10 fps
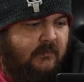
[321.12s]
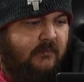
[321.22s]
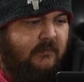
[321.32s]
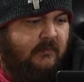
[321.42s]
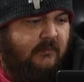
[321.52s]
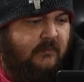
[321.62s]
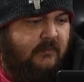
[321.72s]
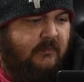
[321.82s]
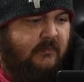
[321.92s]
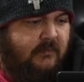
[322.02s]

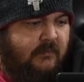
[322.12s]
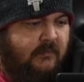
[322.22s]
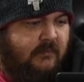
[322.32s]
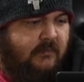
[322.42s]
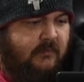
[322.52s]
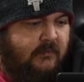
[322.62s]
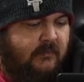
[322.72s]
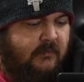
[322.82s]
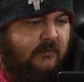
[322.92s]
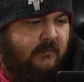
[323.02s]

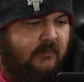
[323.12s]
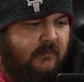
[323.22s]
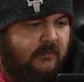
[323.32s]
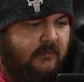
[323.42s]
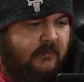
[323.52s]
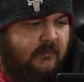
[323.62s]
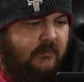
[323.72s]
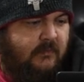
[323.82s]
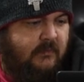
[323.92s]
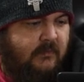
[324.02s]

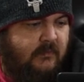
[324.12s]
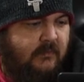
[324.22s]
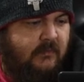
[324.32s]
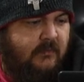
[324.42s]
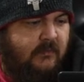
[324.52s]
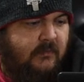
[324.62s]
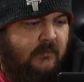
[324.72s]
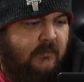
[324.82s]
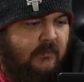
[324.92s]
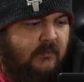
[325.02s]

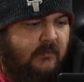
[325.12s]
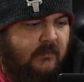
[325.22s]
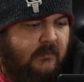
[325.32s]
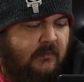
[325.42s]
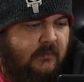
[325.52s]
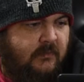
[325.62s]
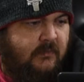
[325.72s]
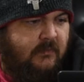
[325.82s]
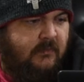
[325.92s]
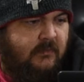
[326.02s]

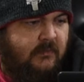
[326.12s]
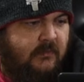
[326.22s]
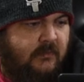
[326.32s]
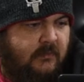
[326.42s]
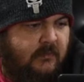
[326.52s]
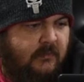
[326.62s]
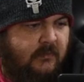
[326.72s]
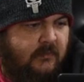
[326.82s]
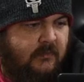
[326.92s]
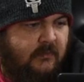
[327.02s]
(silent)